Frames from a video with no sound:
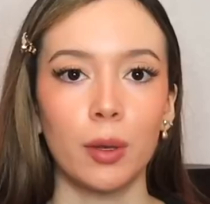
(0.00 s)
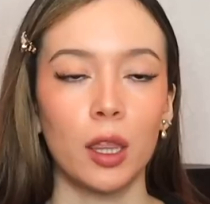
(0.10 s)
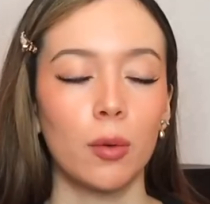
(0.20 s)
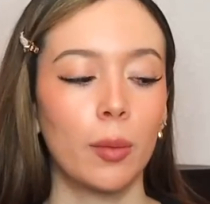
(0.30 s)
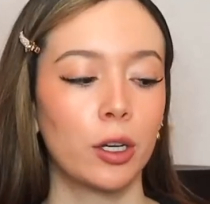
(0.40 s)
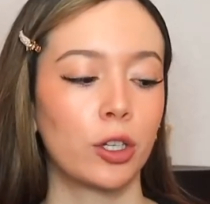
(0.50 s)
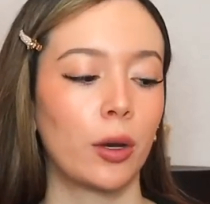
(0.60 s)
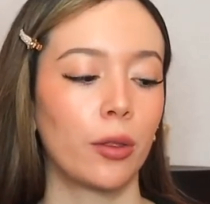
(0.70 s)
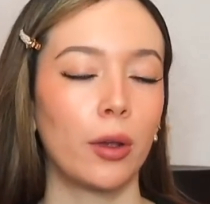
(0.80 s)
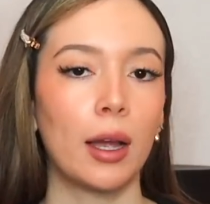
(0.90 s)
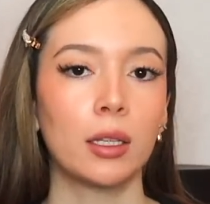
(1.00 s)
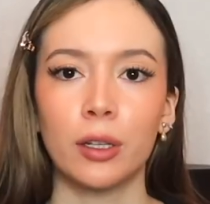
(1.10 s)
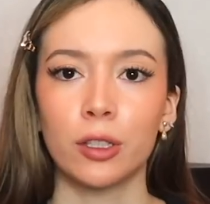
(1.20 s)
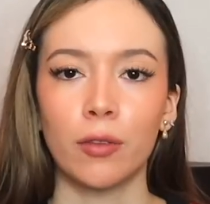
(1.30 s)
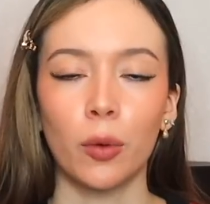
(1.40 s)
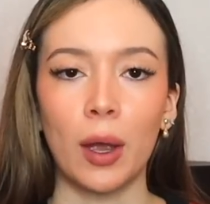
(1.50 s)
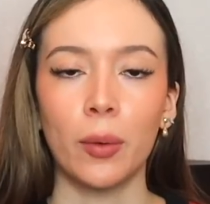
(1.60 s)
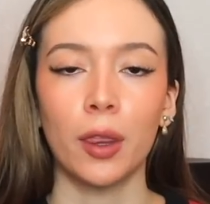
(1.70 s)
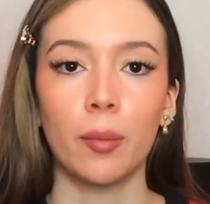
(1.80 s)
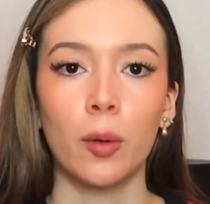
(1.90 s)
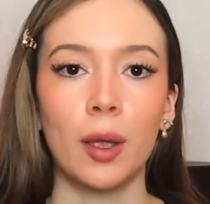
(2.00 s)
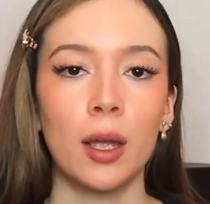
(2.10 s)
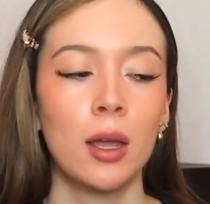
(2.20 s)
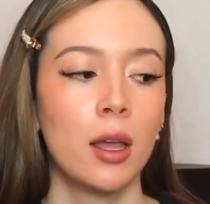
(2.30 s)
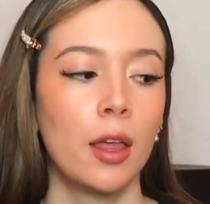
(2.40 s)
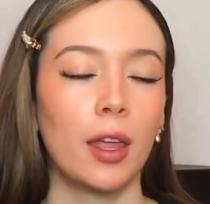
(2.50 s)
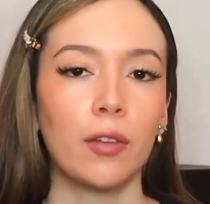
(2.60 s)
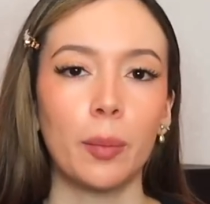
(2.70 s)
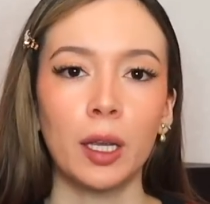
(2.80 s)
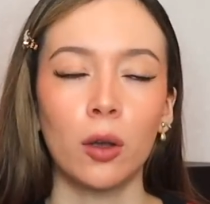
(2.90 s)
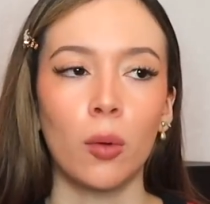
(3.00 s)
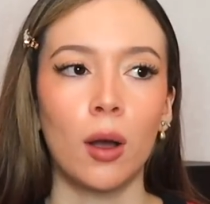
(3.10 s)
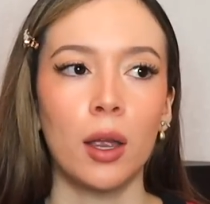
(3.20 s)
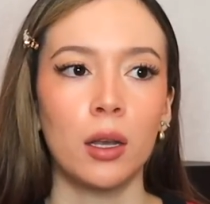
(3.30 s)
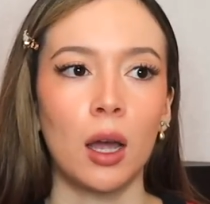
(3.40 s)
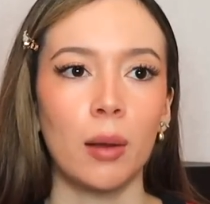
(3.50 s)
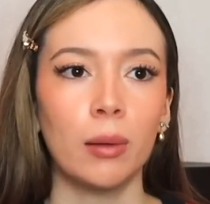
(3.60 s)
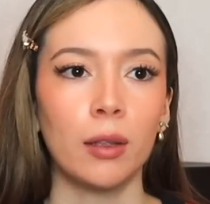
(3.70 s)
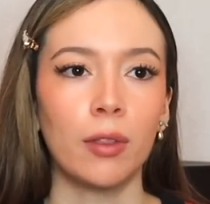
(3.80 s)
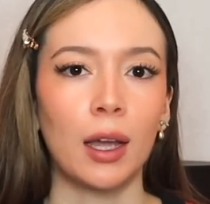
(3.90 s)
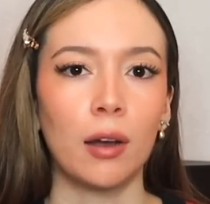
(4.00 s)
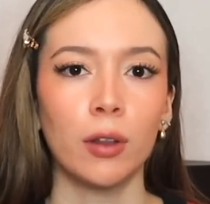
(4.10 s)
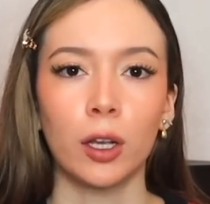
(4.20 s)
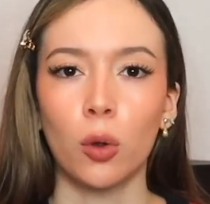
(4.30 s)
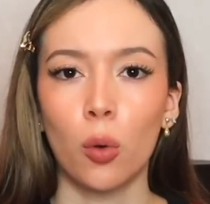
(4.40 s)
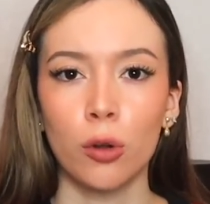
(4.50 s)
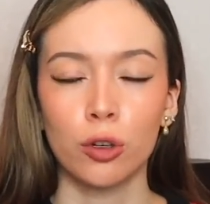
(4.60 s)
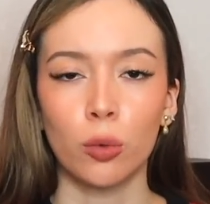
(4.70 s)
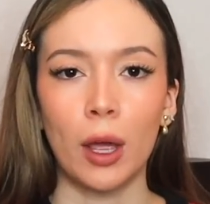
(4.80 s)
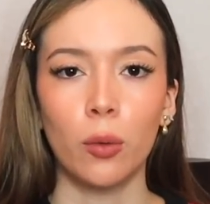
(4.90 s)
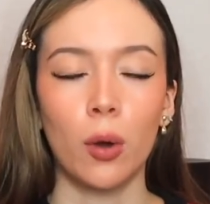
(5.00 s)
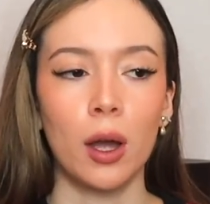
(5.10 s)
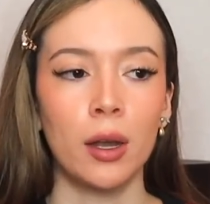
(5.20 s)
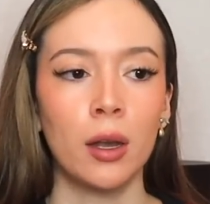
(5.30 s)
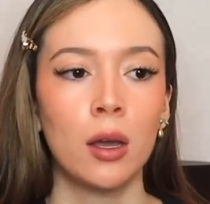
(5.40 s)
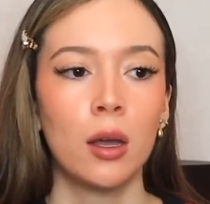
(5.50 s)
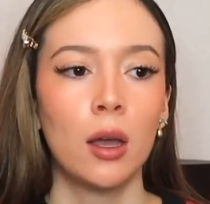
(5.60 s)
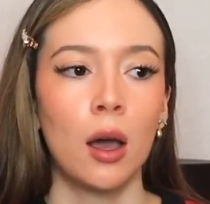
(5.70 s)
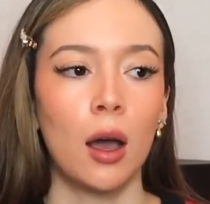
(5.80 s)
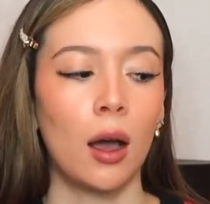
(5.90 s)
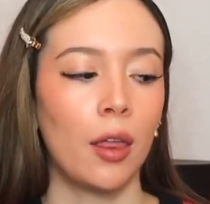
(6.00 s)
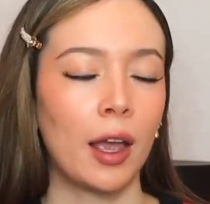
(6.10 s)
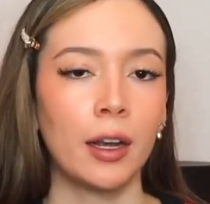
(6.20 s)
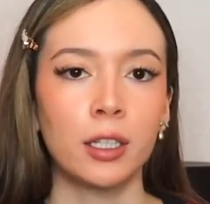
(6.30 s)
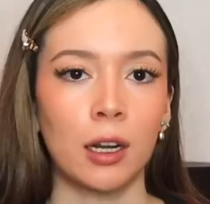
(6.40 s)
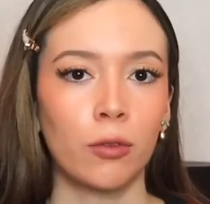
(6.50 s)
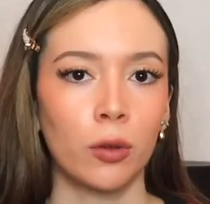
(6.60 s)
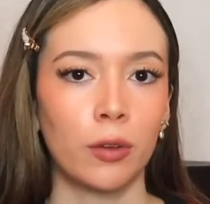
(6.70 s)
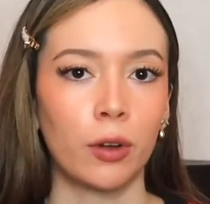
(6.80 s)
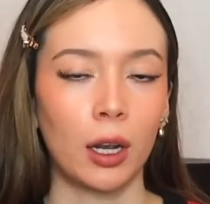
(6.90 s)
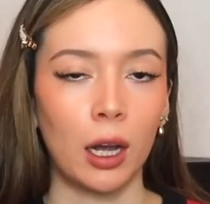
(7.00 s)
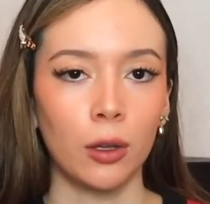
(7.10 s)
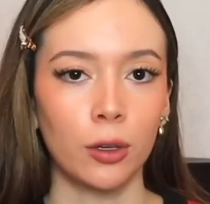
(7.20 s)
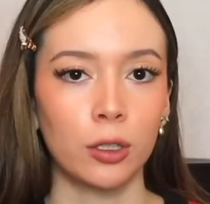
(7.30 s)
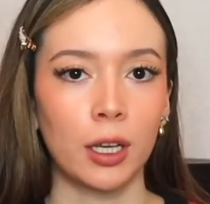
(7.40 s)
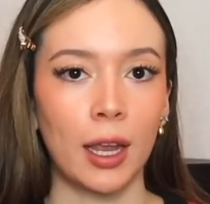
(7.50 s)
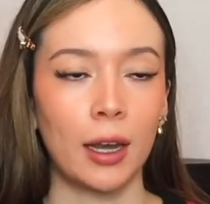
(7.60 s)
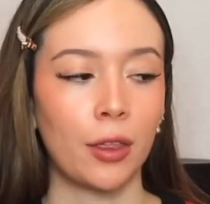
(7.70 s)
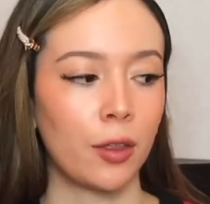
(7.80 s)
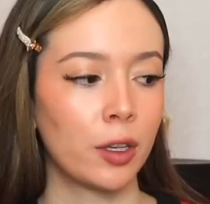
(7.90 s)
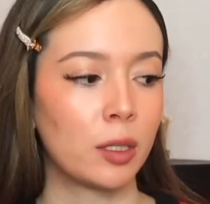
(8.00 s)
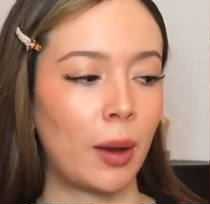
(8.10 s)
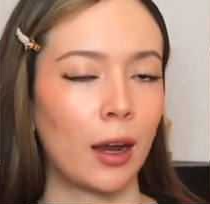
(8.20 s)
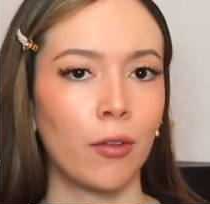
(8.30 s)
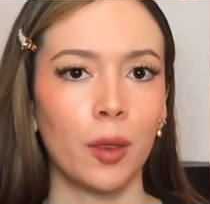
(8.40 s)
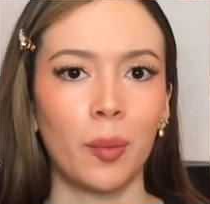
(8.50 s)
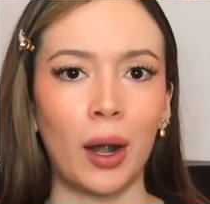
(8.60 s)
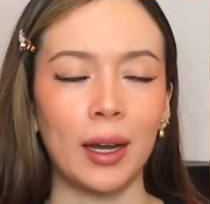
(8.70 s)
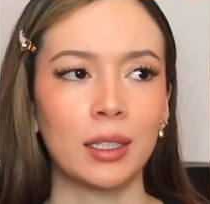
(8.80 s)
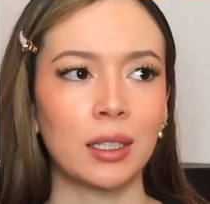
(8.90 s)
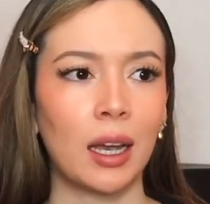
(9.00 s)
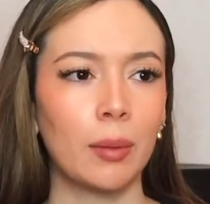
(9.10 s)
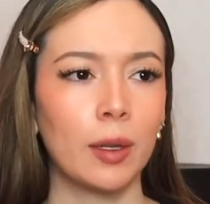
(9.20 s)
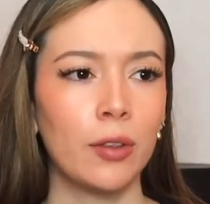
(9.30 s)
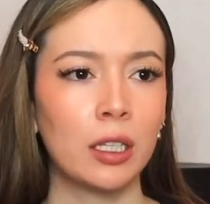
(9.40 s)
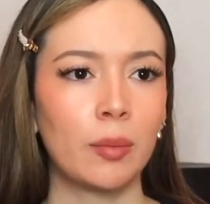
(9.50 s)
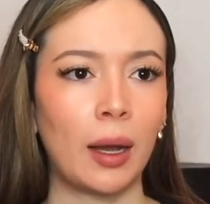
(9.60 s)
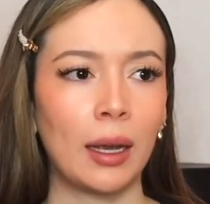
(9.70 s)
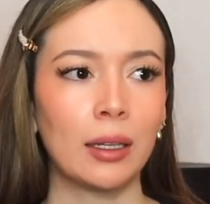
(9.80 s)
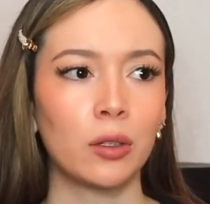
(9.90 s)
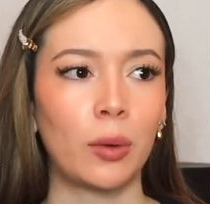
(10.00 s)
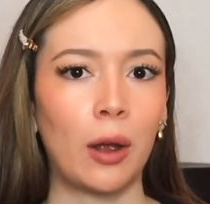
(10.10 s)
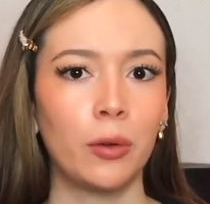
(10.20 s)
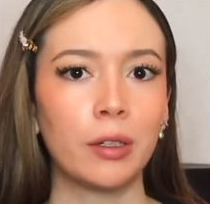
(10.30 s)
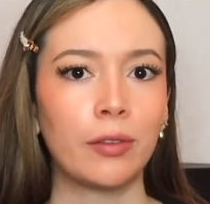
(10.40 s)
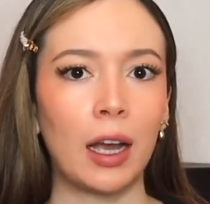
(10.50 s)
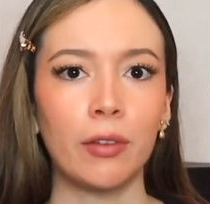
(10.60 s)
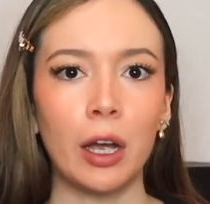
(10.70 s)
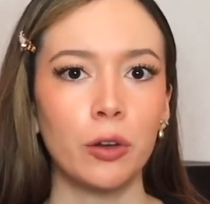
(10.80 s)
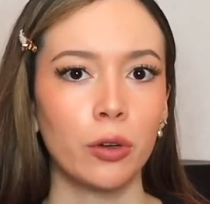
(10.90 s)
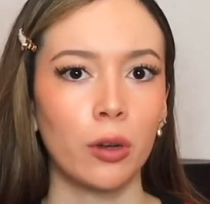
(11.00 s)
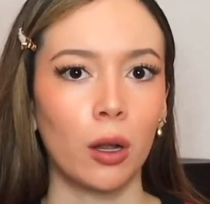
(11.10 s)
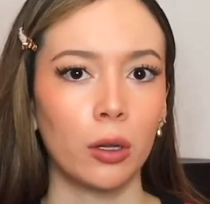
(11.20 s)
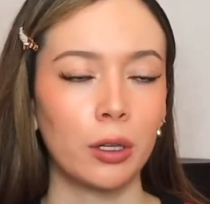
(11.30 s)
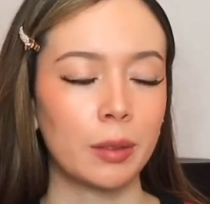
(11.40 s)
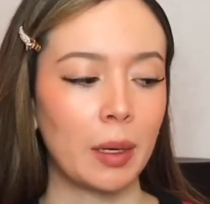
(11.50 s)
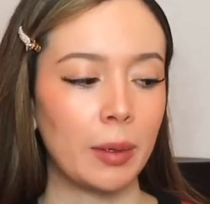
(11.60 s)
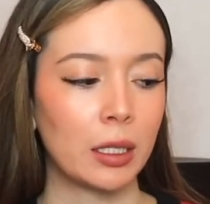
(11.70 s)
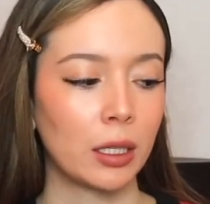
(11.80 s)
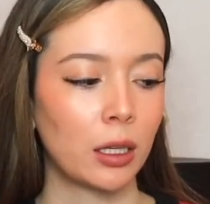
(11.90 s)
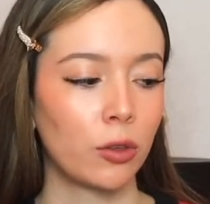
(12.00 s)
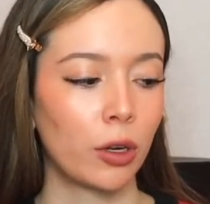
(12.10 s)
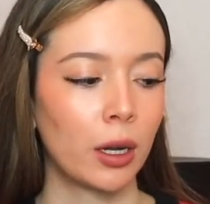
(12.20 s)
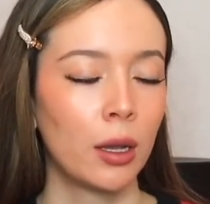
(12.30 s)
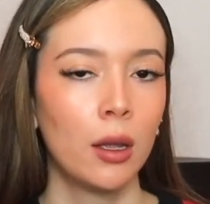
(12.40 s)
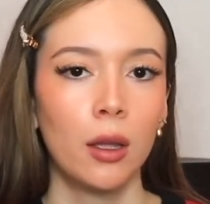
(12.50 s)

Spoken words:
me at the moment to share with you guys. I just have the white one at the moment. They have a pink one. I believe they have like an orange-red one. They had several different colors, and I think this bag, for the price, I believe this bag is around $500, maybe $600